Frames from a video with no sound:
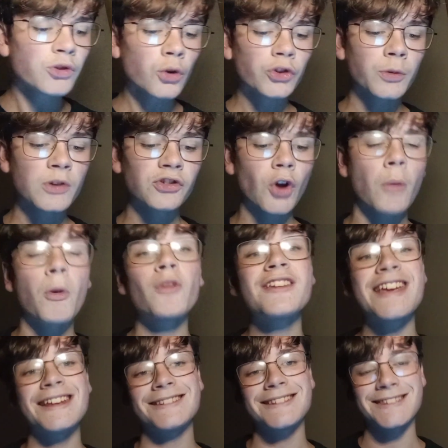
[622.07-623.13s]
and was also a
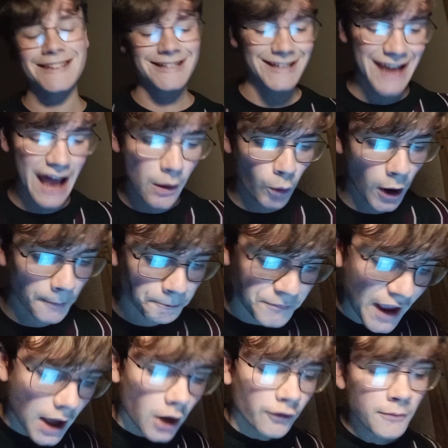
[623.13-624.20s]
stop on the Intercity network.
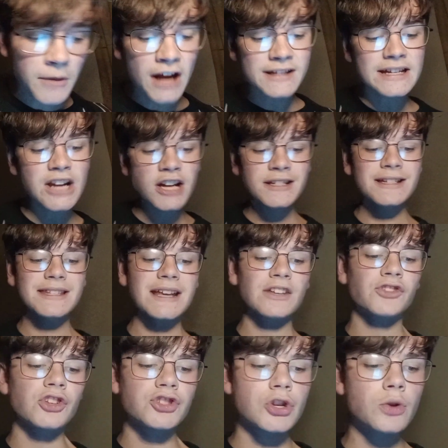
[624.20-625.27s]
From
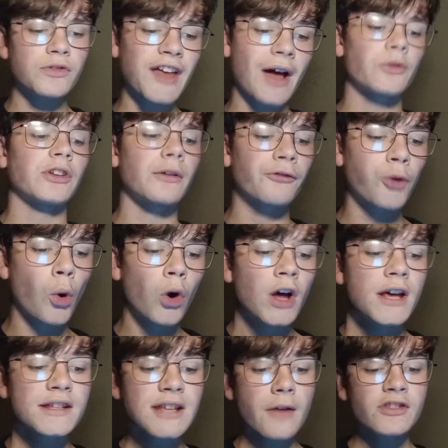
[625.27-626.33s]
1996 to
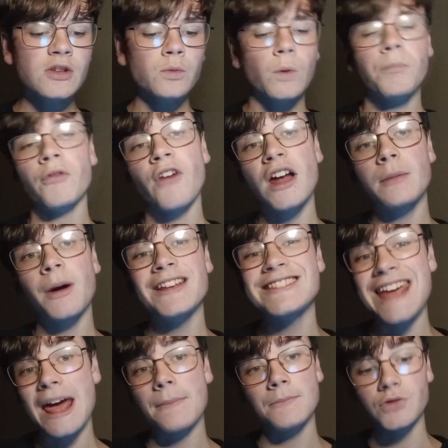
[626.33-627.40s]
2004, services were provided
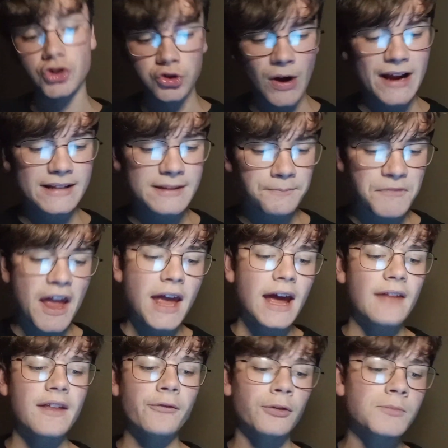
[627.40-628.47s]
by Thames Trains,
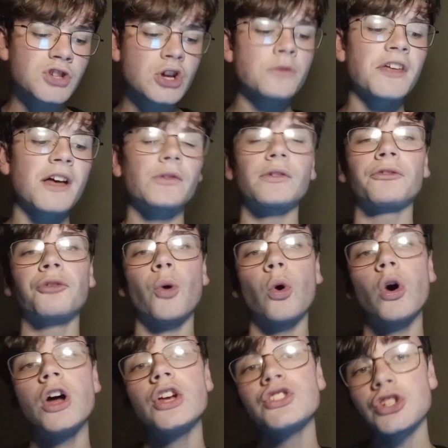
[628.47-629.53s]
and then from
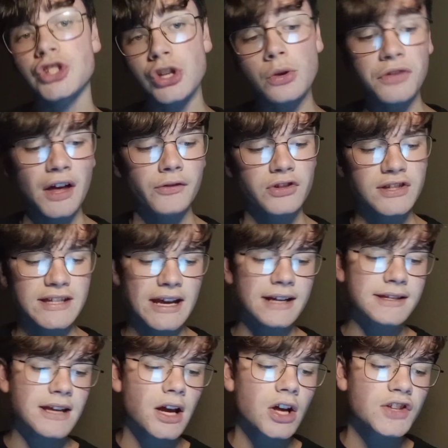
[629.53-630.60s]
2004 to
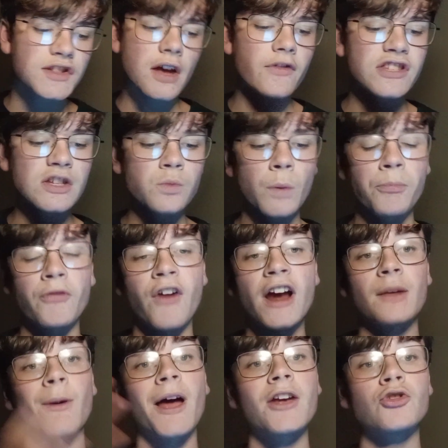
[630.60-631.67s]
2006, services were
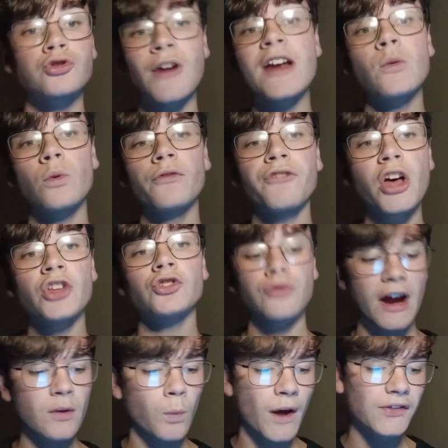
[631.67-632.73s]
provided by
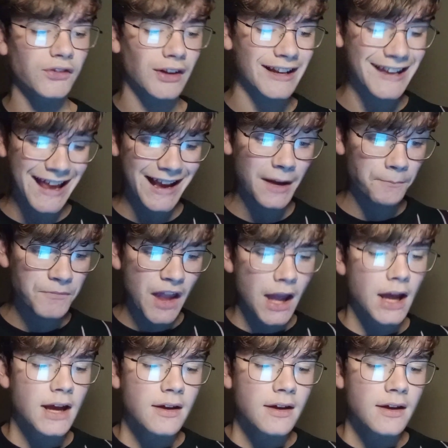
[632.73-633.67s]
First Great Western Link.